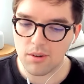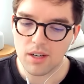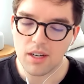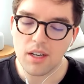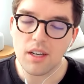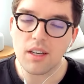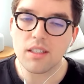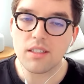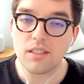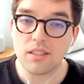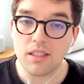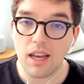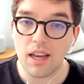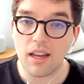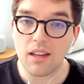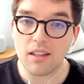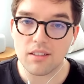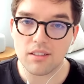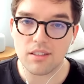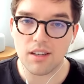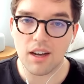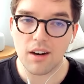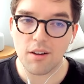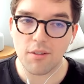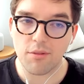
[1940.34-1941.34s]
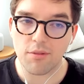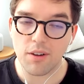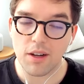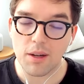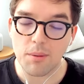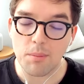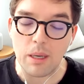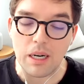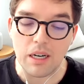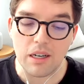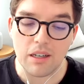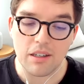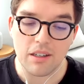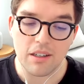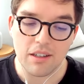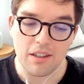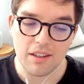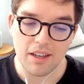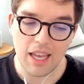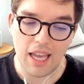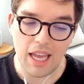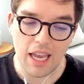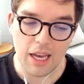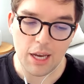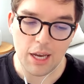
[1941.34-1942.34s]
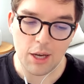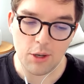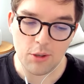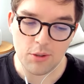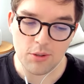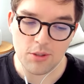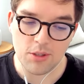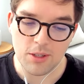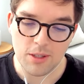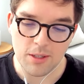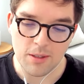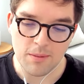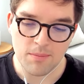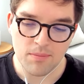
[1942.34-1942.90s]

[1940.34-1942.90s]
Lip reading: stay inside of Figma, and